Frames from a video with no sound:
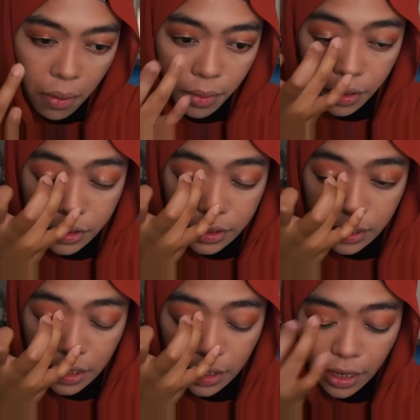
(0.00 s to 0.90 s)
because it's
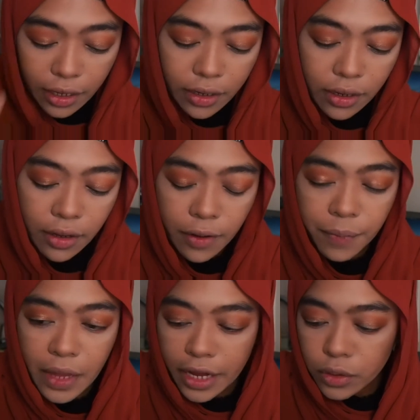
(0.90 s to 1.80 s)
kind of like
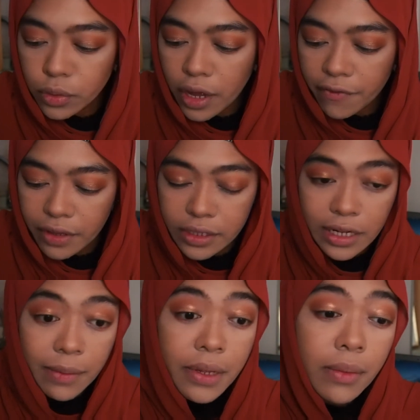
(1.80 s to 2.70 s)
I do have this
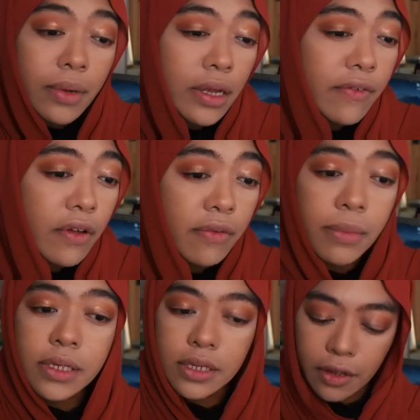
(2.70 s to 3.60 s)
limiting belief of
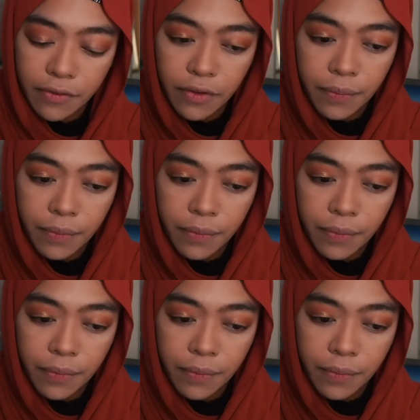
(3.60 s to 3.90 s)
myself.